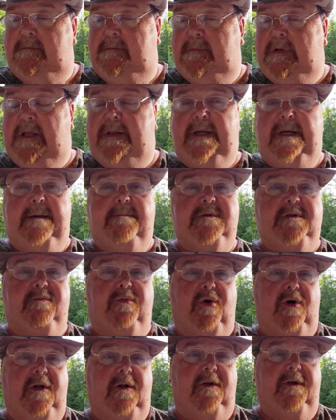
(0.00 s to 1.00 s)
I think I'm
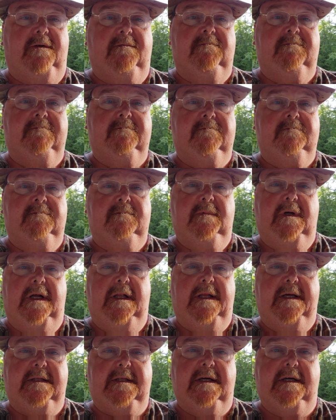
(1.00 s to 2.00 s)
spoiled. I
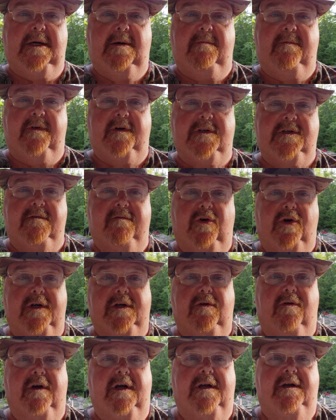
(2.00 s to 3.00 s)
like the comforts of
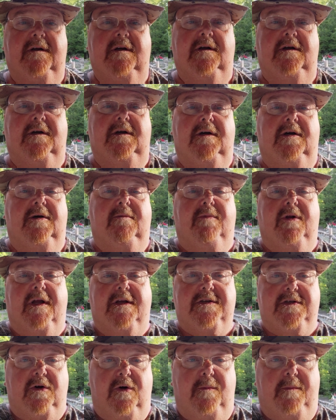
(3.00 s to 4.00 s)
on-grid.
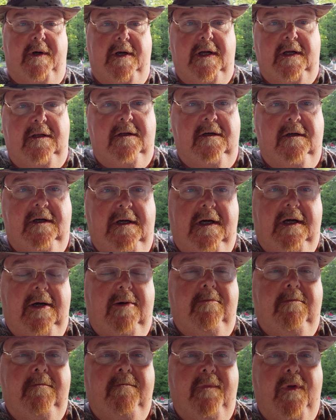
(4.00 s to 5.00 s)
Plus opening
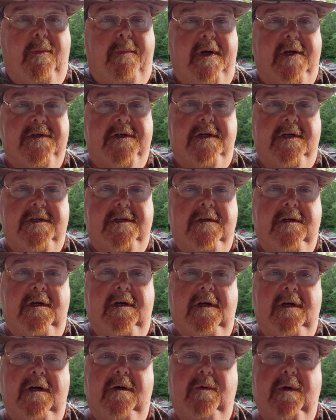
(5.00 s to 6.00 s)
the business.
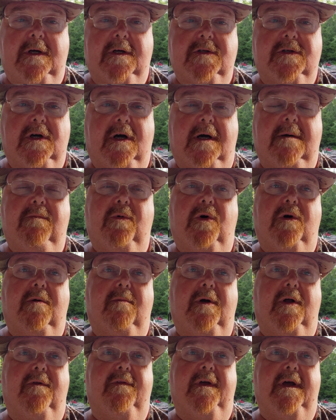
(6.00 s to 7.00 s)
We can talk more
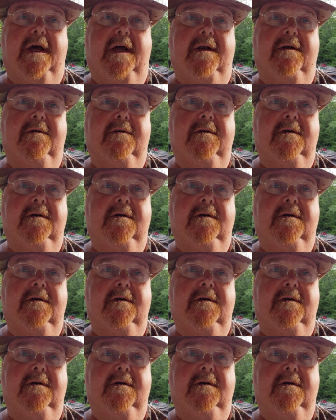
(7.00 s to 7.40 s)
about that.